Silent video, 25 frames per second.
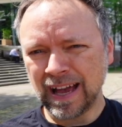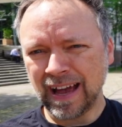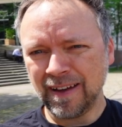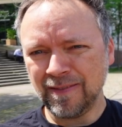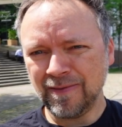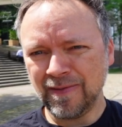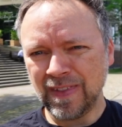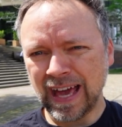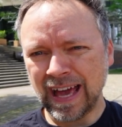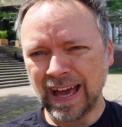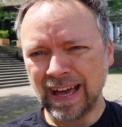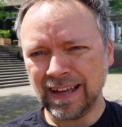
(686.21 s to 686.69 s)

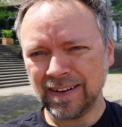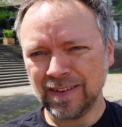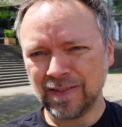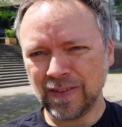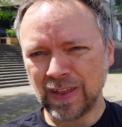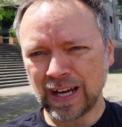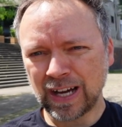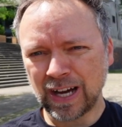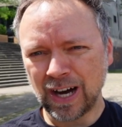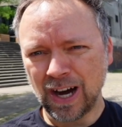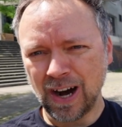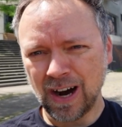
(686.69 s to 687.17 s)
And then
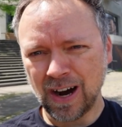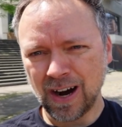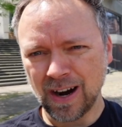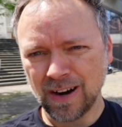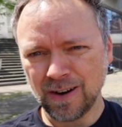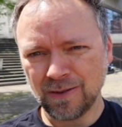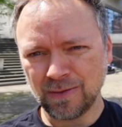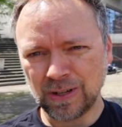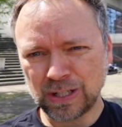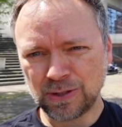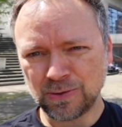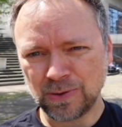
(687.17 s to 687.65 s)
the
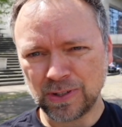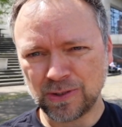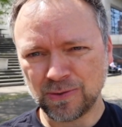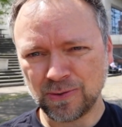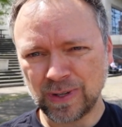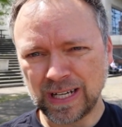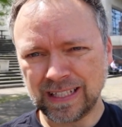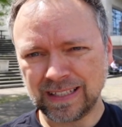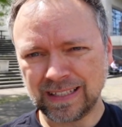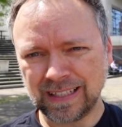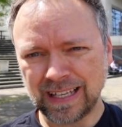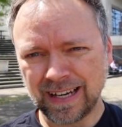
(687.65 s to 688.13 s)
car, which was
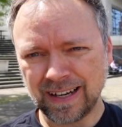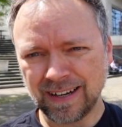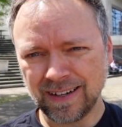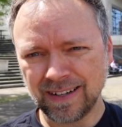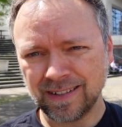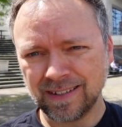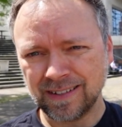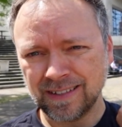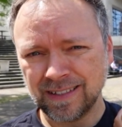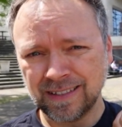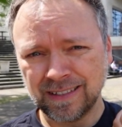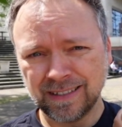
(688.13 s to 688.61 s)
right
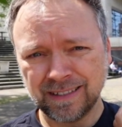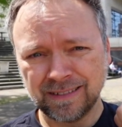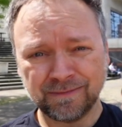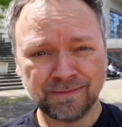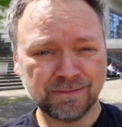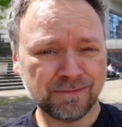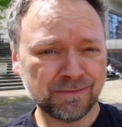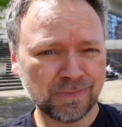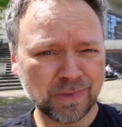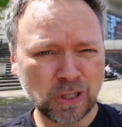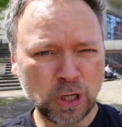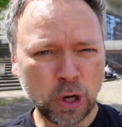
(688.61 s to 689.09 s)
there,
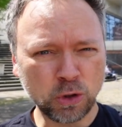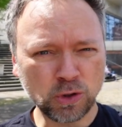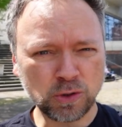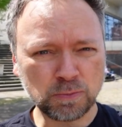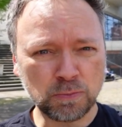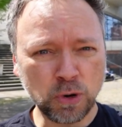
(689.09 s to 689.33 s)
goes